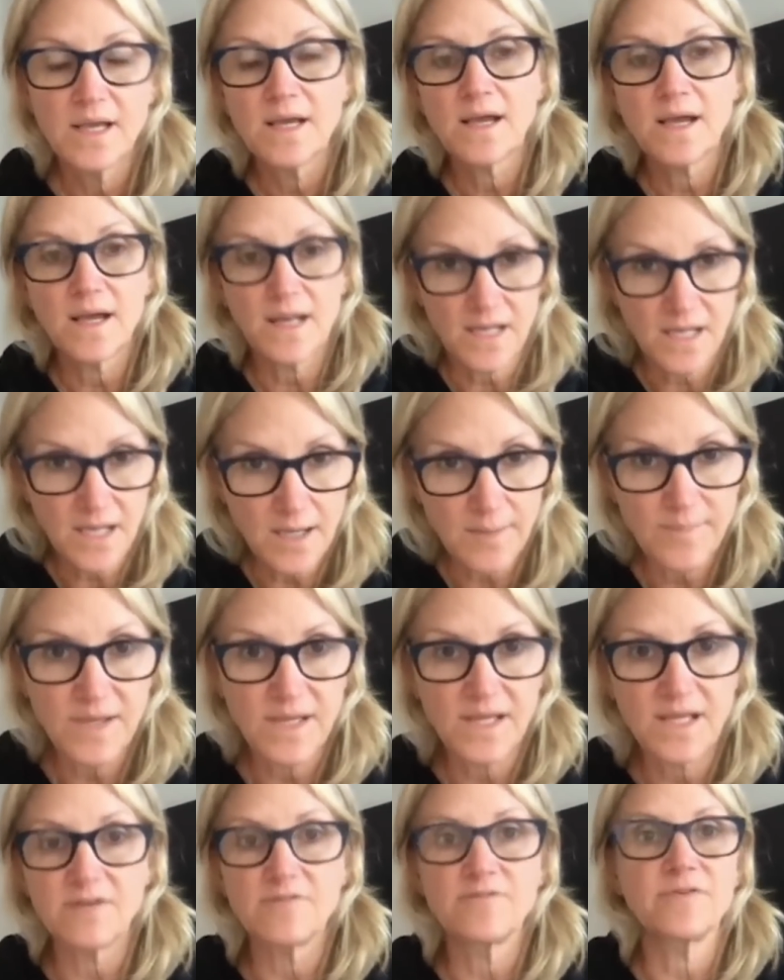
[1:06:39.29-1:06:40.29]
kind of coming
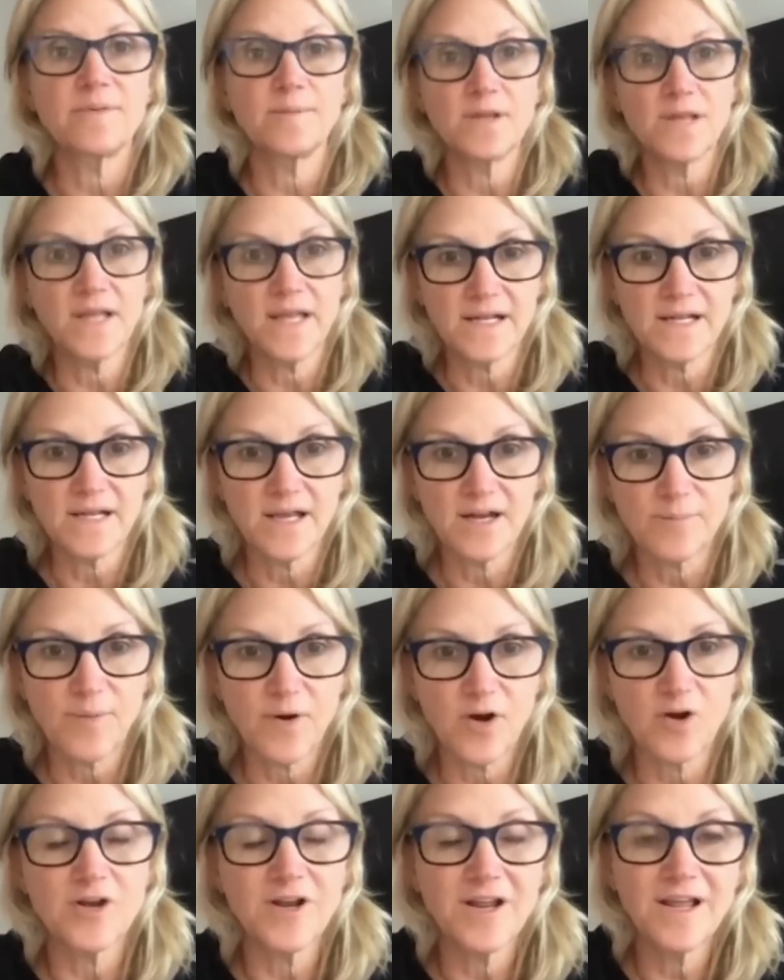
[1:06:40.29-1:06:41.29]
in from a late night of
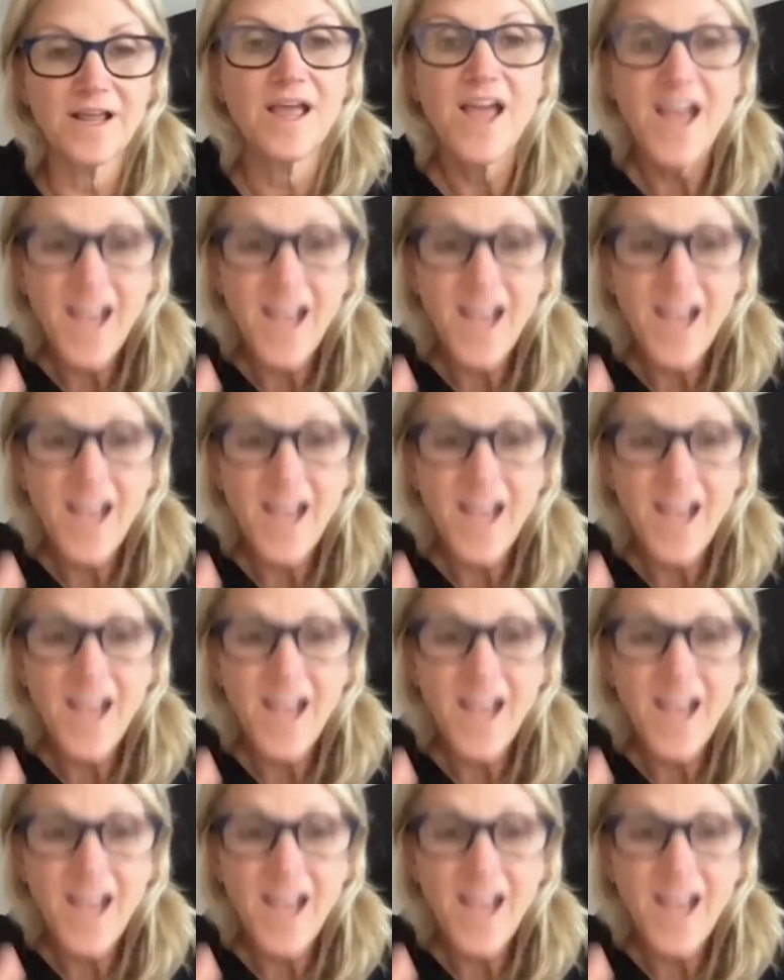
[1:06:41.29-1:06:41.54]
partying.